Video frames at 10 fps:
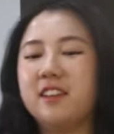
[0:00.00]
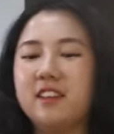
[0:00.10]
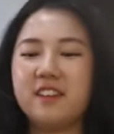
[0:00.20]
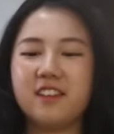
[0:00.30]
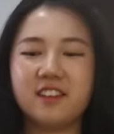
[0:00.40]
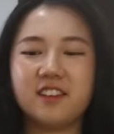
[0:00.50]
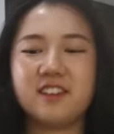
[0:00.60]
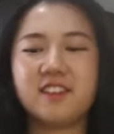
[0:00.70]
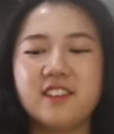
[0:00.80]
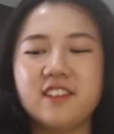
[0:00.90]

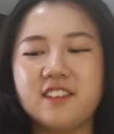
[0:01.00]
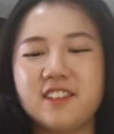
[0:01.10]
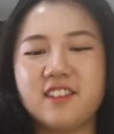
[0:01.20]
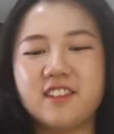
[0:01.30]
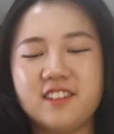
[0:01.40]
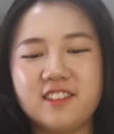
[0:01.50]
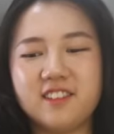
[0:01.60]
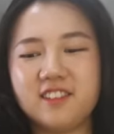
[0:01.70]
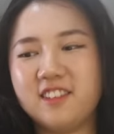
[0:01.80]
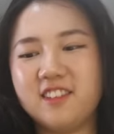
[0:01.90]

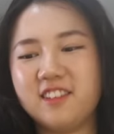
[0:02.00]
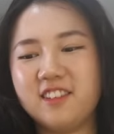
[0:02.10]
[no speech]